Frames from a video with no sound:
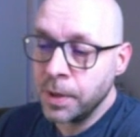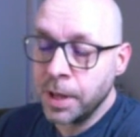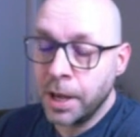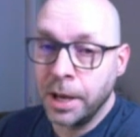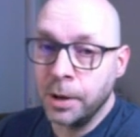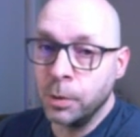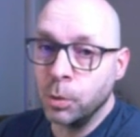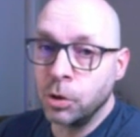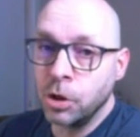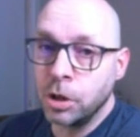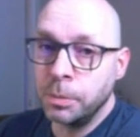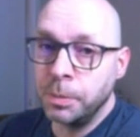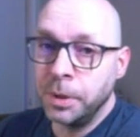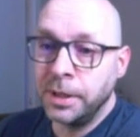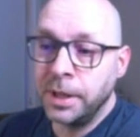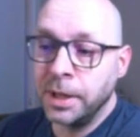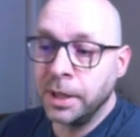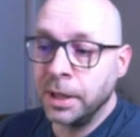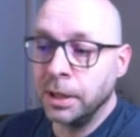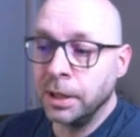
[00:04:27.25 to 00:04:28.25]
and we're going to be
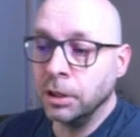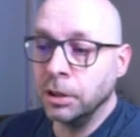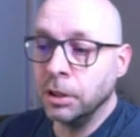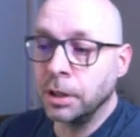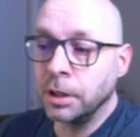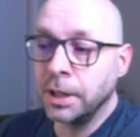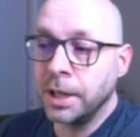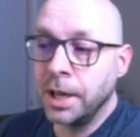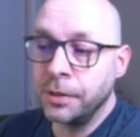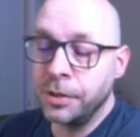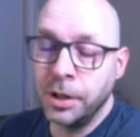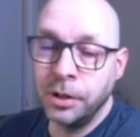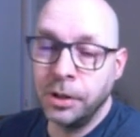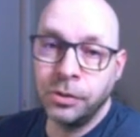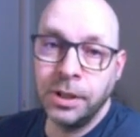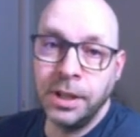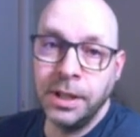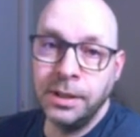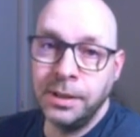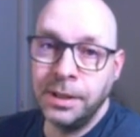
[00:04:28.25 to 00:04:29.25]
taking a look at this
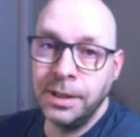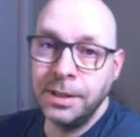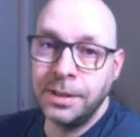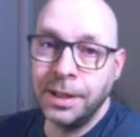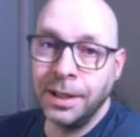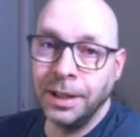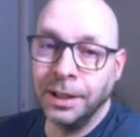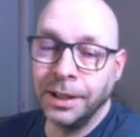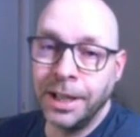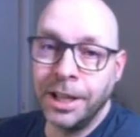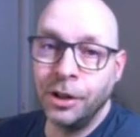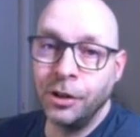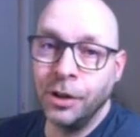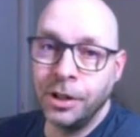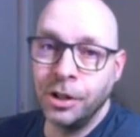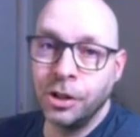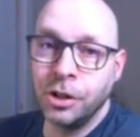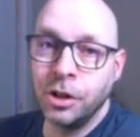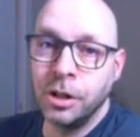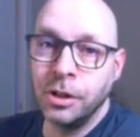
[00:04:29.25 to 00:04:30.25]
in detail later, and
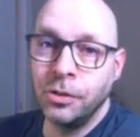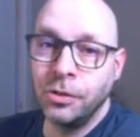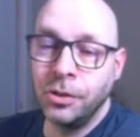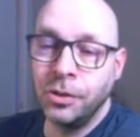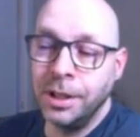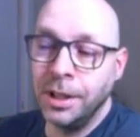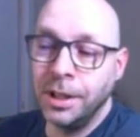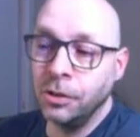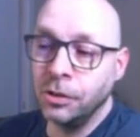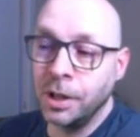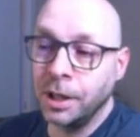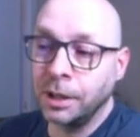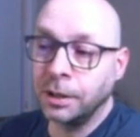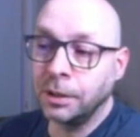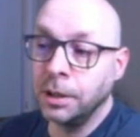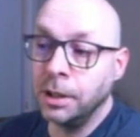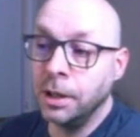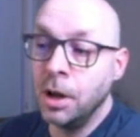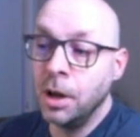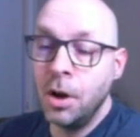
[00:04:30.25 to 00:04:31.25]
you're going to see
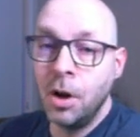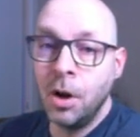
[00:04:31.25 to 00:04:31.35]
exactly